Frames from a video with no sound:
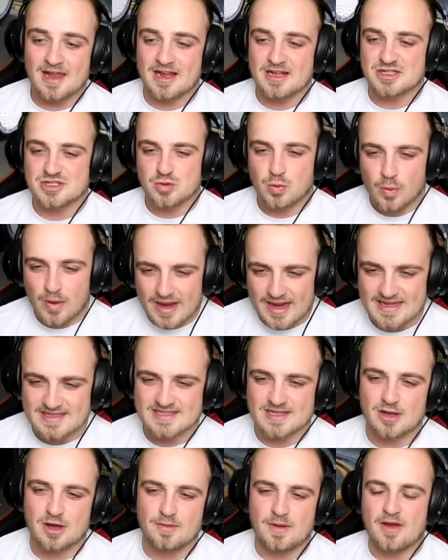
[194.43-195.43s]
like
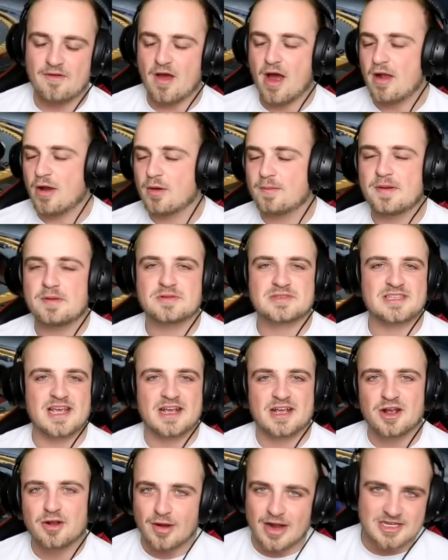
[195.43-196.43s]
tweets. A lot, a, a lot of people
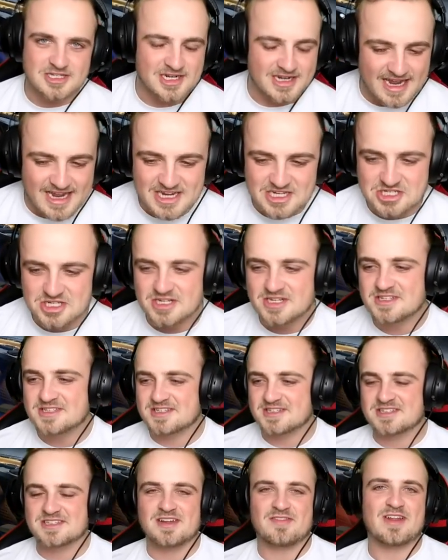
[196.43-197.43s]
saying
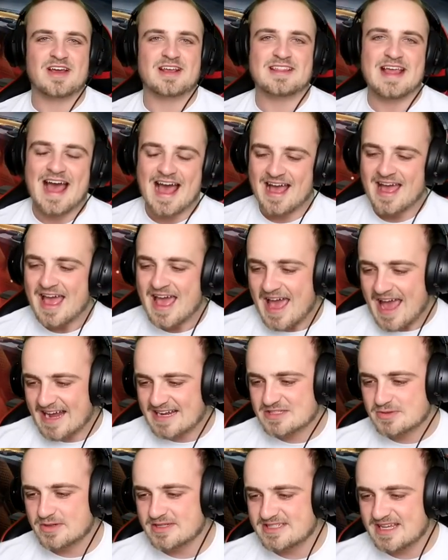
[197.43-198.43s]
congratulations and stuff like that.
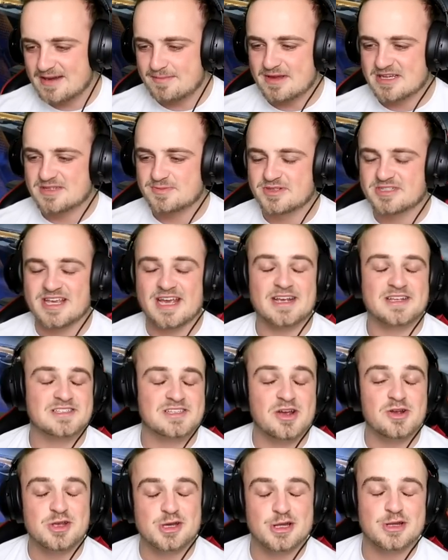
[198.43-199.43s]
XYZ messaged me saying,
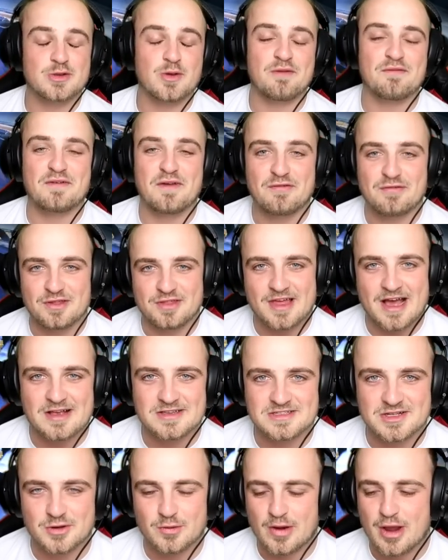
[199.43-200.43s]
"So you're gonna do a
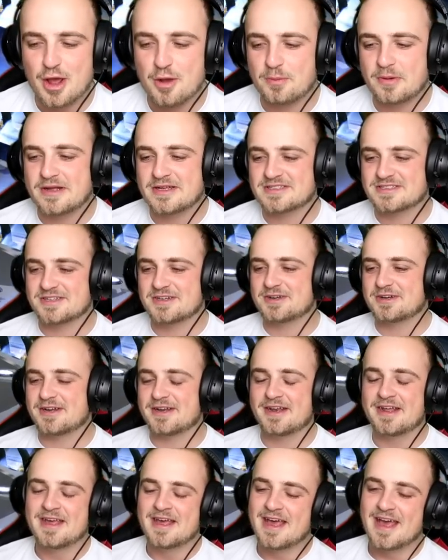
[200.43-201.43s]
50,000 crate opening soon?"
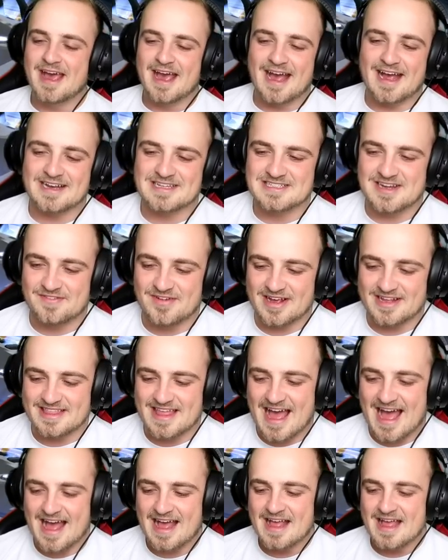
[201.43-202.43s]
and and stuff like
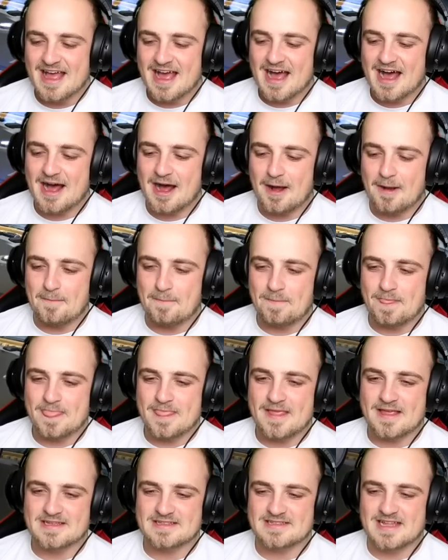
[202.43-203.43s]
that, um,
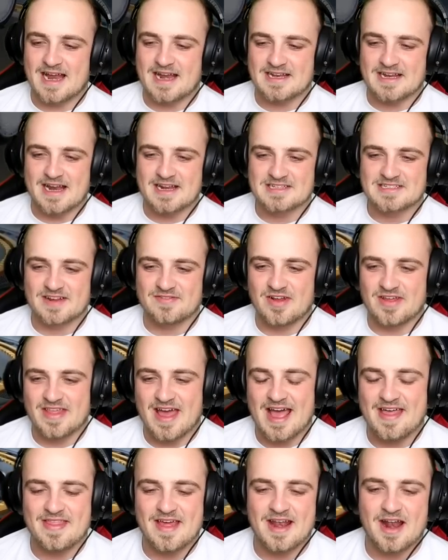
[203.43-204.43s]
and, and stuff like
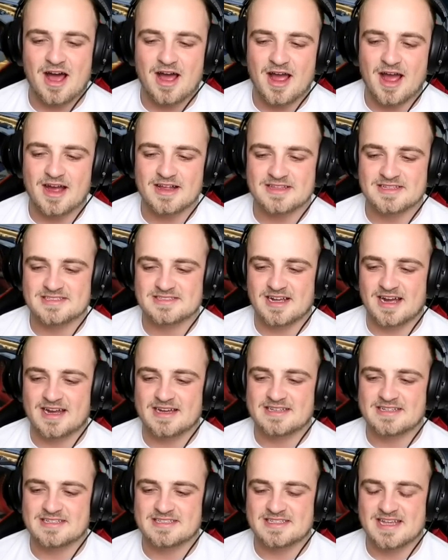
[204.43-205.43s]
that. And then I, I,
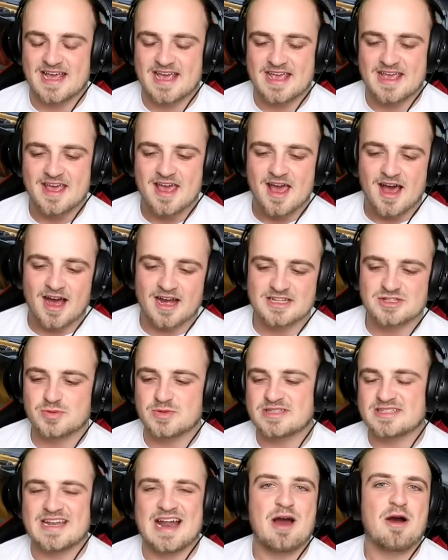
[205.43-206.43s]
decided to say, I
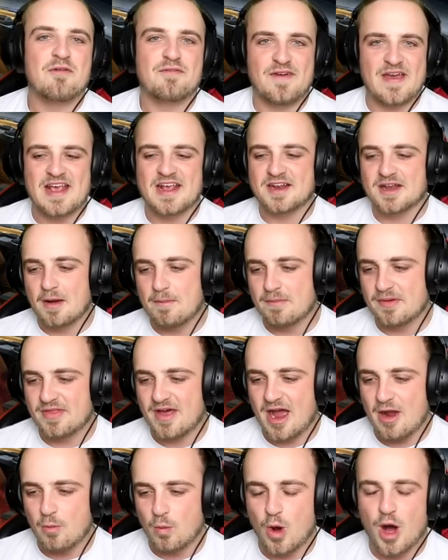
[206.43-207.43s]
tweeted out a fake number
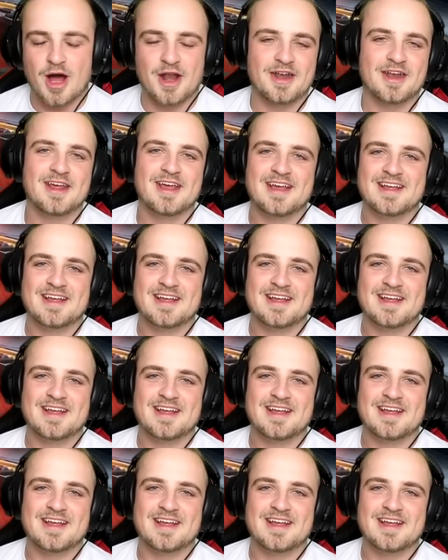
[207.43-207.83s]
that I won